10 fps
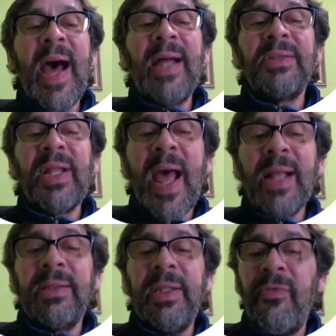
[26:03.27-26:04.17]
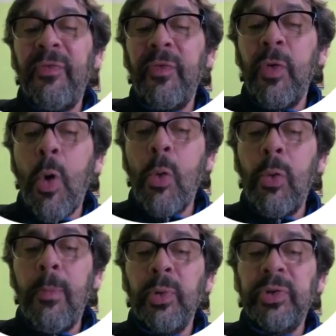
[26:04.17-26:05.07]
attractive
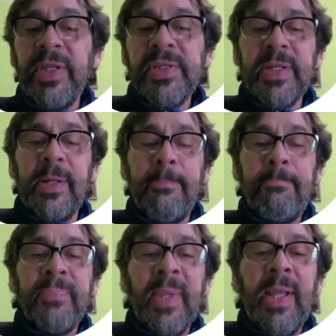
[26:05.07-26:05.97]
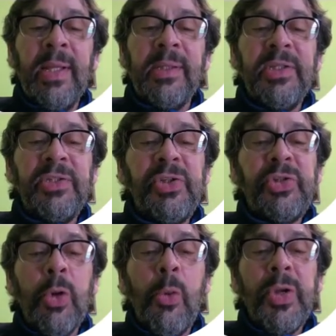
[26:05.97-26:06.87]
Coulomb potential. This is
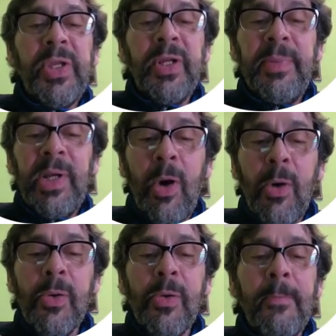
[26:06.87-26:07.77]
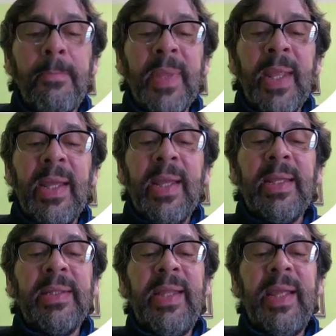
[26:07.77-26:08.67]
shown here below.
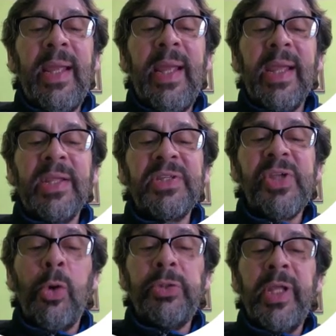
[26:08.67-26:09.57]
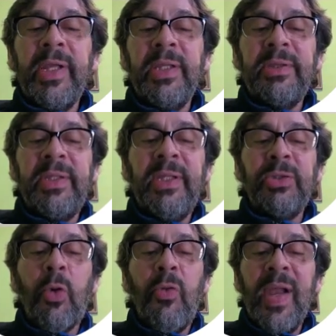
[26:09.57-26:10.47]
The exotic
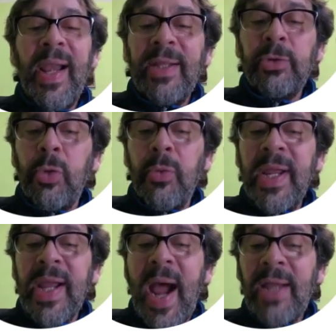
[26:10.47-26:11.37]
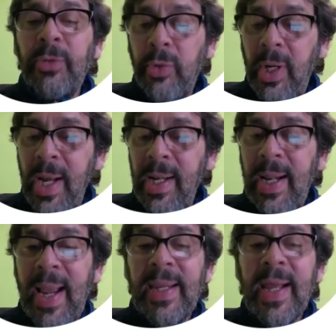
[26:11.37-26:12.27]
state of the electron in
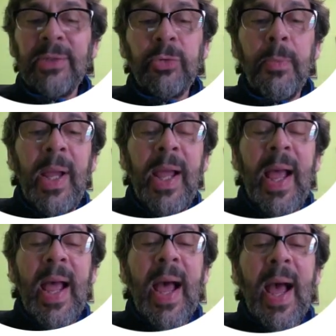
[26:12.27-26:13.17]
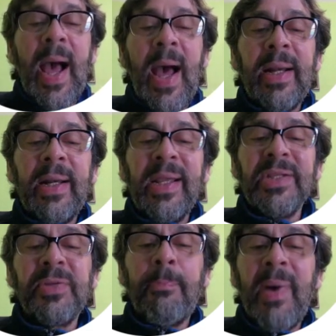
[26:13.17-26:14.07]
hydrogen-like atom are
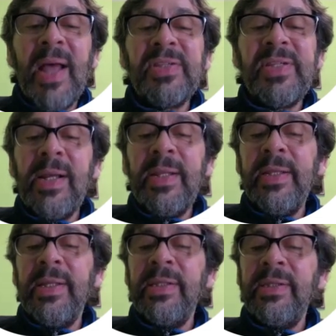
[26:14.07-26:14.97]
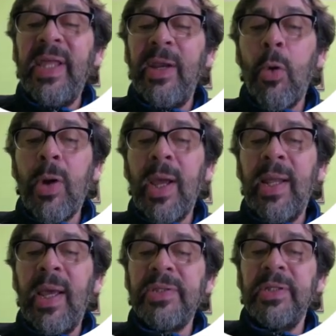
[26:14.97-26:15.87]
spatially
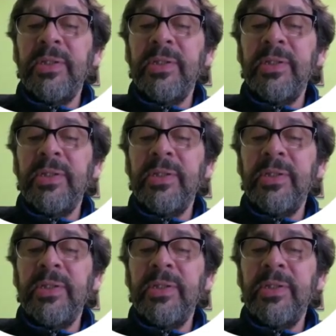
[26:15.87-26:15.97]
delocalized.